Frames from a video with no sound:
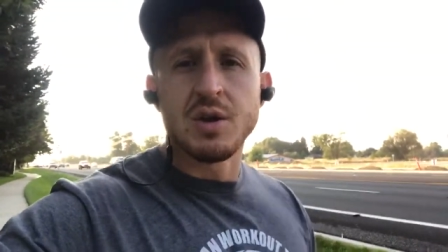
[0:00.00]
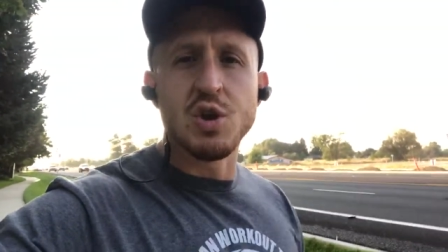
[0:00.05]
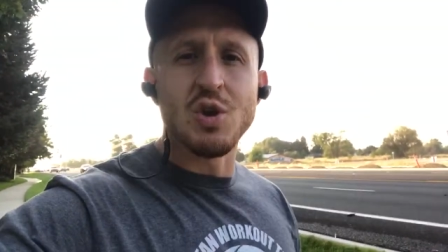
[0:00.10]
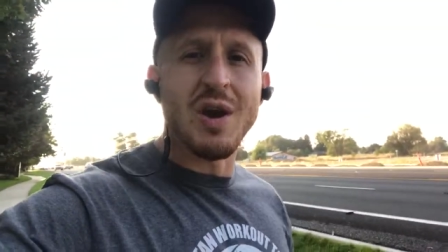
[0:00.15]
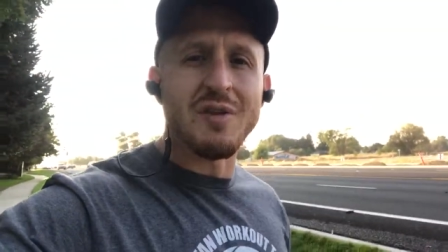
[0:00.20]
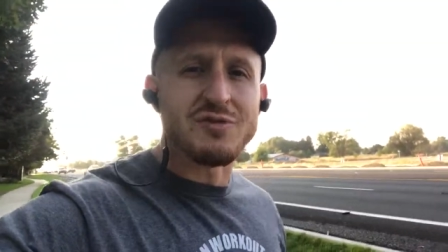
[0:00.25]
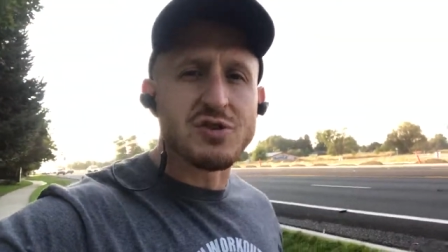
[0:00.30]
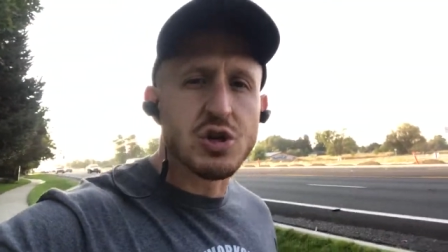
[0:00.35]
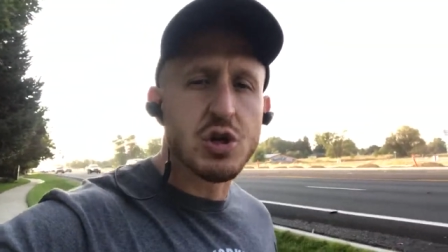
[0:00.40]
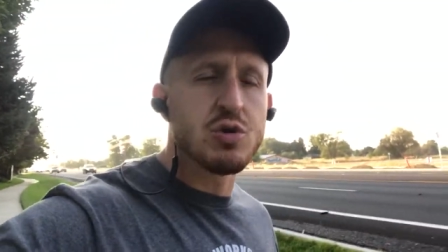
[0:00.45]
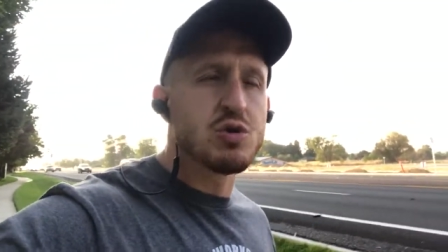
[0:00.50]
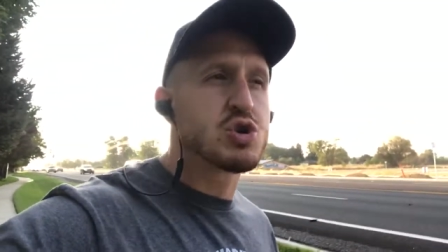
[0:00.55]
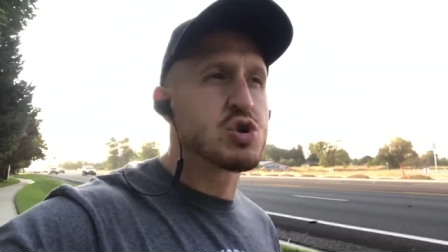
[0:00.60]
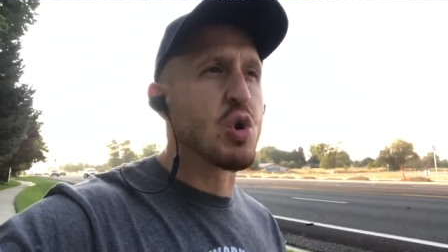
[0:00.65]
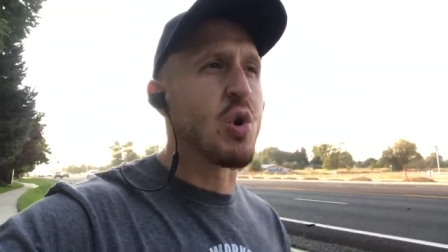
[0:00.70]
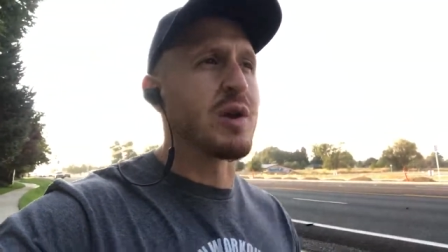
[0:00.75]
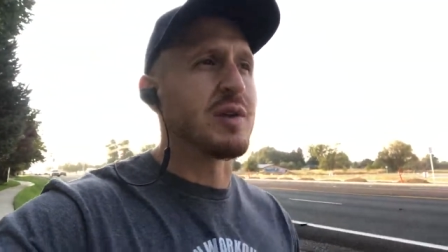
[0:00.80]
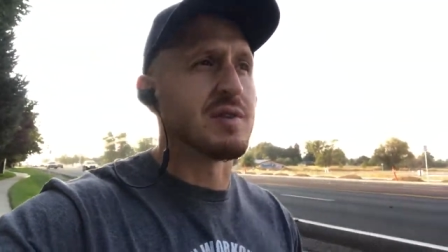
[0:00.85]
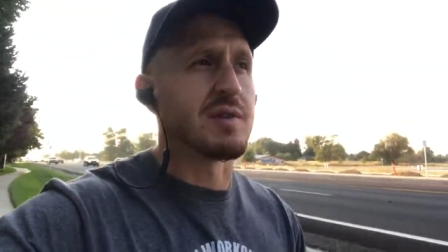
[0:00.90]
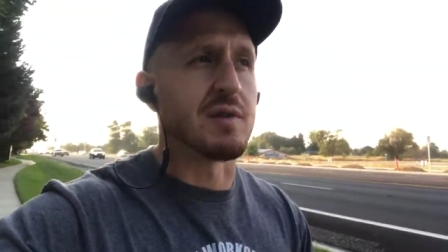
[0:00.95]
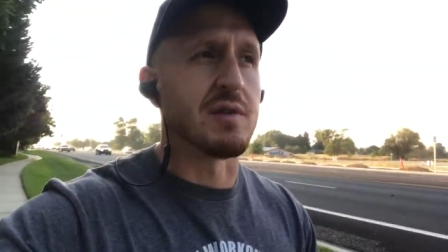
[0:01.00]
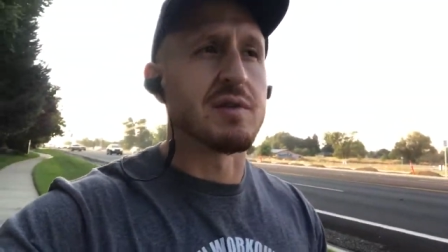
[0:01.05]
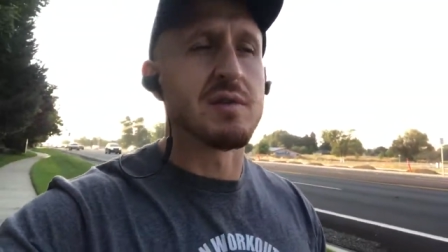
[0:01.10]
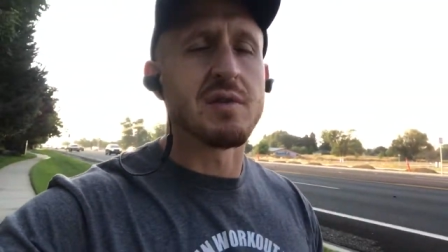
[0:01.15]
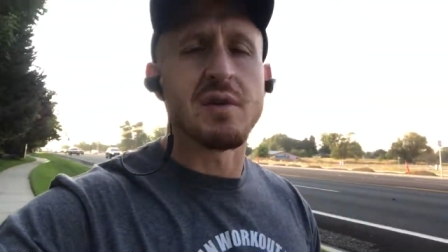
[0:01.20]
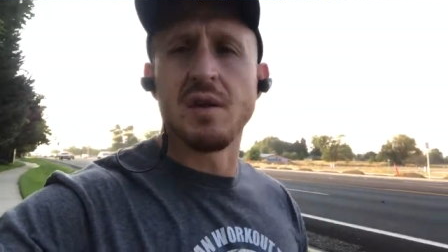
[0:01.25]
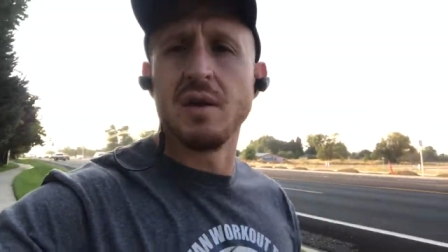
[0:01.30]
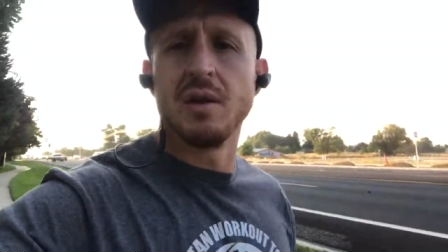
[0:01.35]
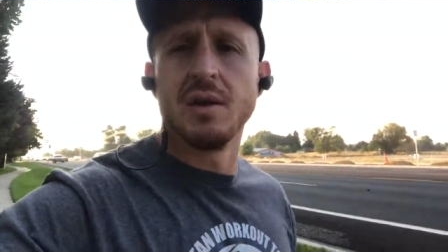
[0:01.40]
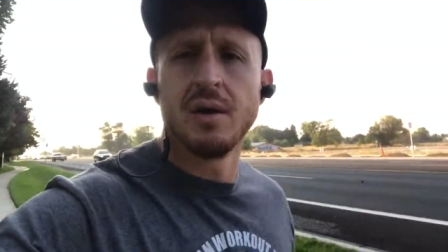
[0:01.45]
you have two choices:
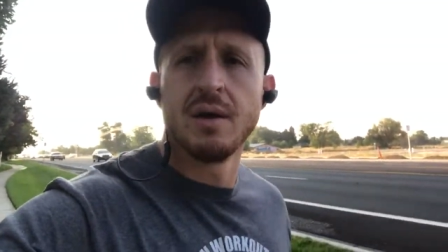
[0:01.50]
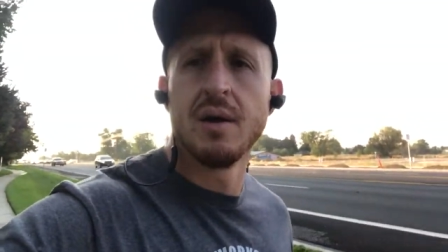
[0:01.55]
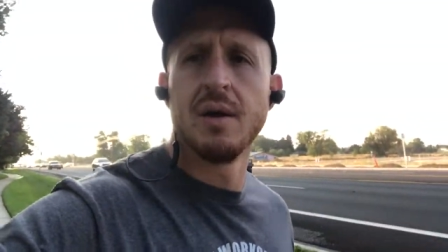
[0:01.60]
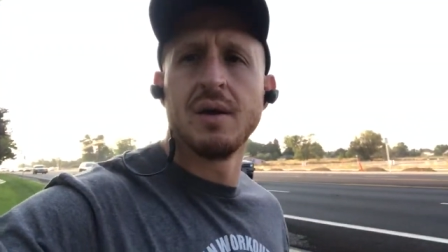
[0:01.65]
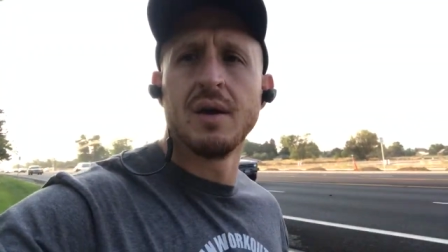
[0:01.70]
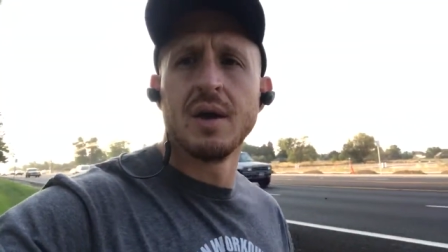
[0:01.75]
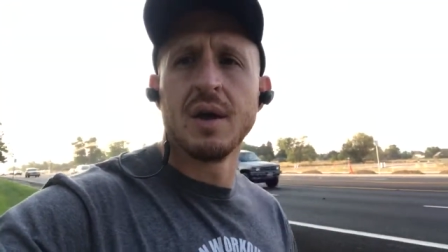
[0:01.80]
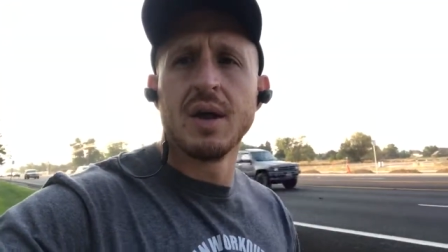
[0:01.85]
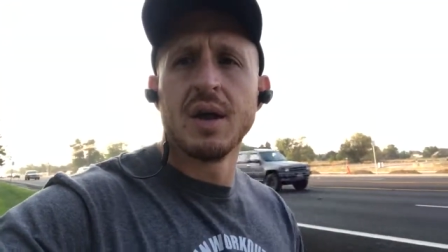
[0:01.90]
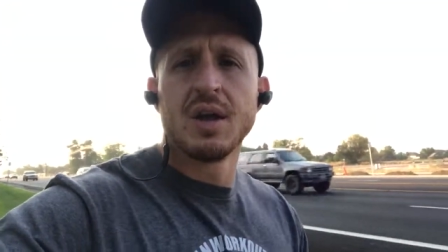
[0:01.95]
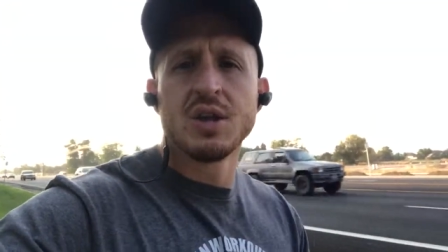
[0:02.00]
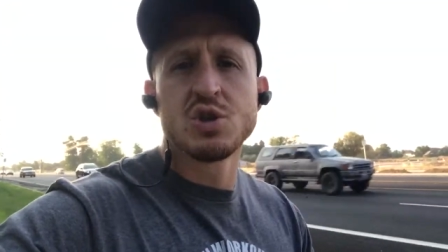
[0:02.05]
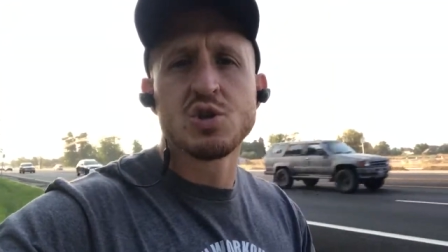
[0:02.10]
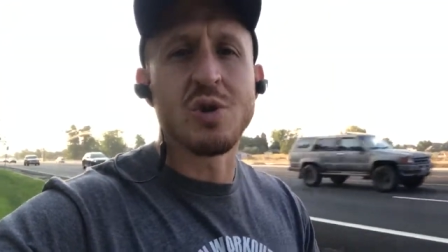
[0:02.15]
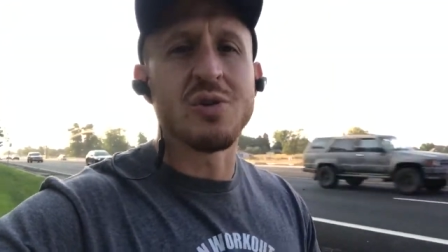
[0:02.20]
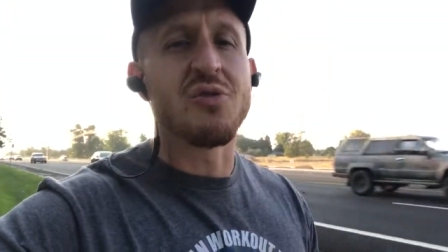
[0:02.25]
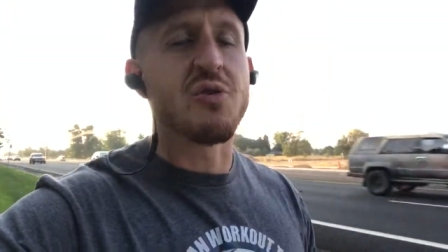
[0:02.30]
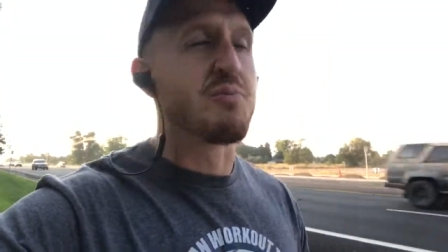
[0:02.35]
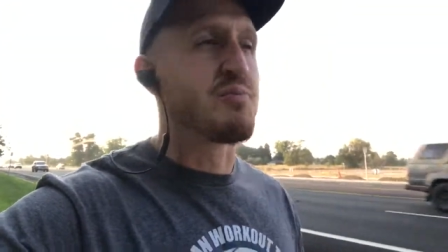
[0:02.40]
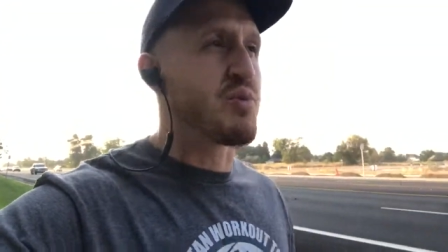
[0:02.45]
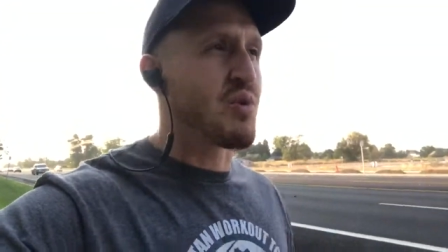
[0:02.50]
to either